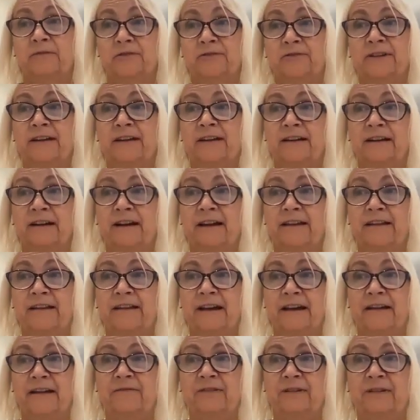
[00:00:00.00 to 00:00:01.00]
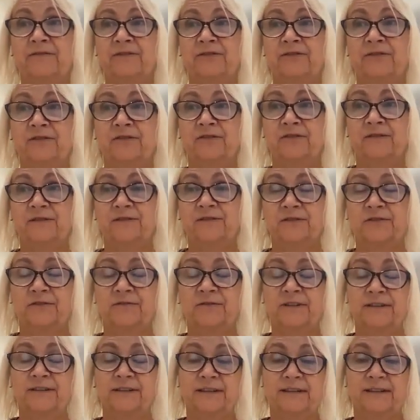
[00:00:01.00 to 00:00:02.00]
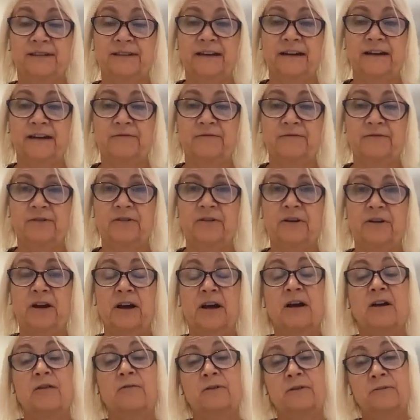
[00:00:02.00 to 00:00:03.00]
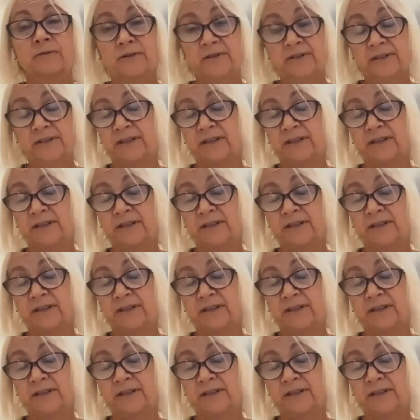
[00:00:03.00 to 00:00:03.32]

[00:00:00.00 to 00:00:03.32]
rotated on the IVF service at Stanford, we